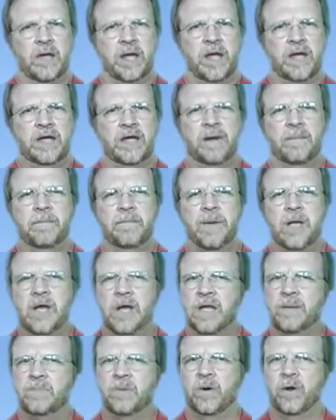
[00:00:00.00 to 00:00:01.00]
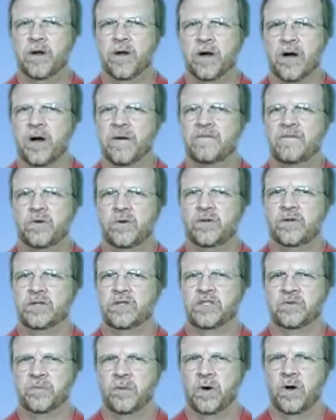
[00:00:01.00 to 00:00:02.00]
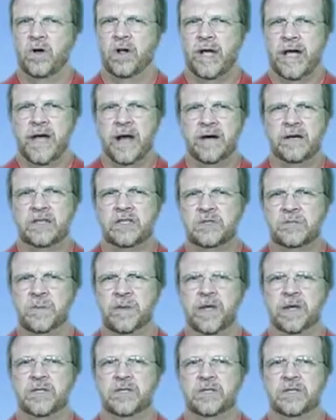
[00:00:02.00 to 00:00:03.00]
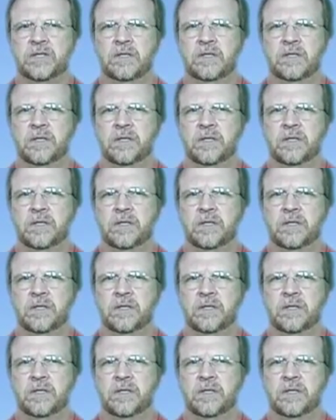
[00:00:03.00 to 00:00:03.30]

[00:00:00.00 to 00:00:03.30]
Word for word: and yet many put it off due to the small added expense.